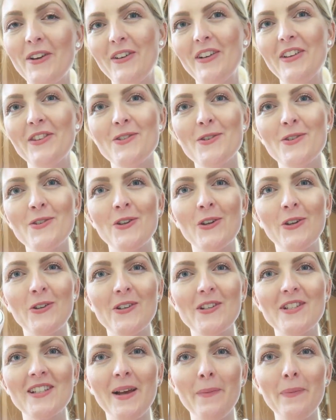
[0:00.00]
I want to show
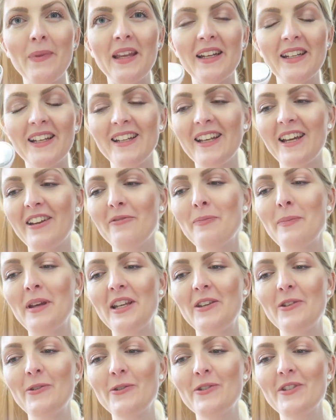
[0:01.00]
you something that I've
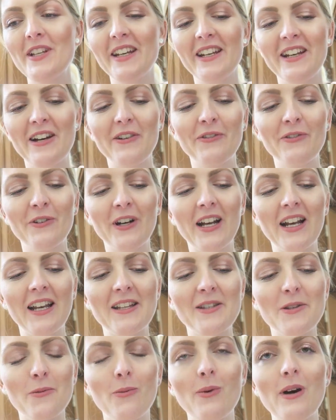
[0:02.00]
been using now for a
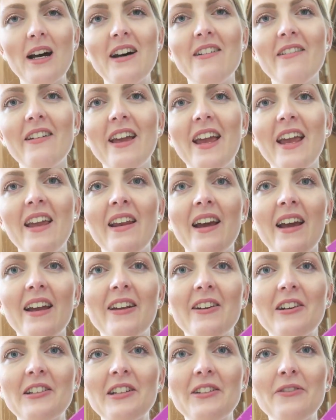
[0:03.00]
little while and
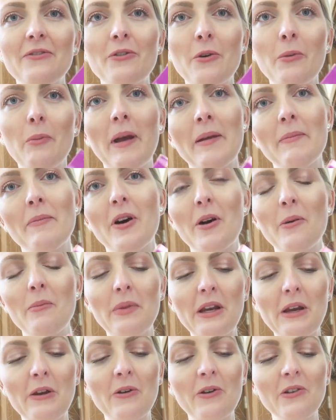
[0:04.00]
I got it from my
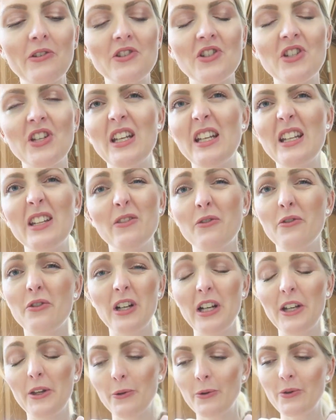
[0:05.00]
mom because she didn't
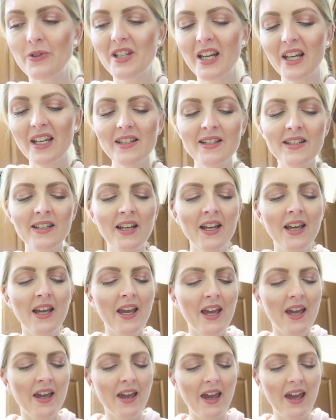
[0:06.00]
really use it.
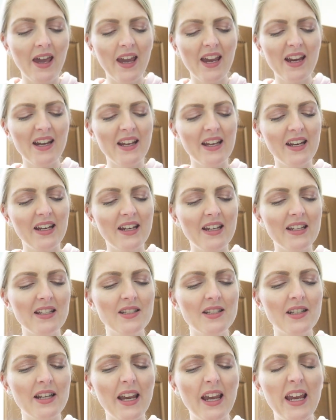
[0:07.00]
And it
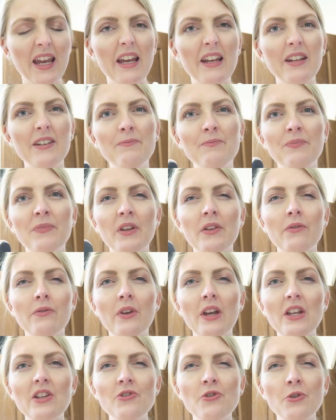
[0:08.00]
is a
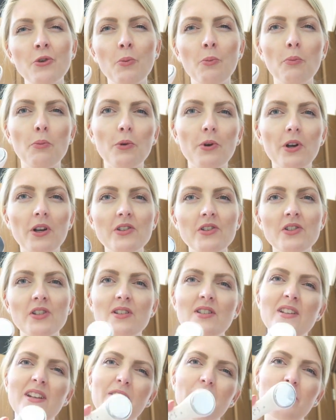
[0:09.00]
facial brush.
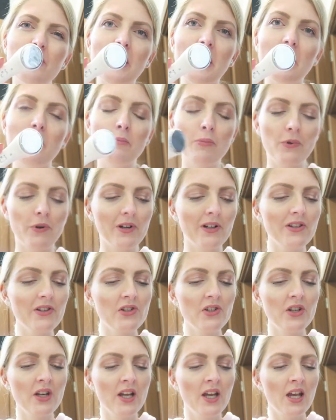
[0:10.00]
It's not really a
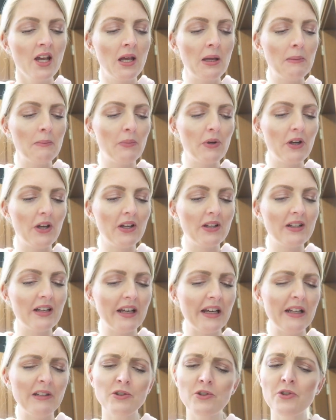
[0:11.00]
brush, but
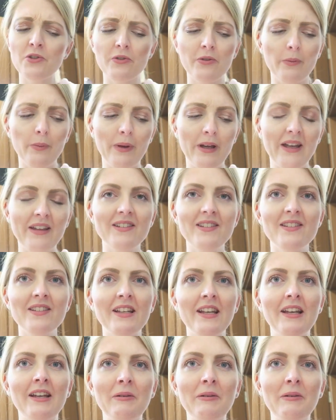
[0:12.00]
instrument.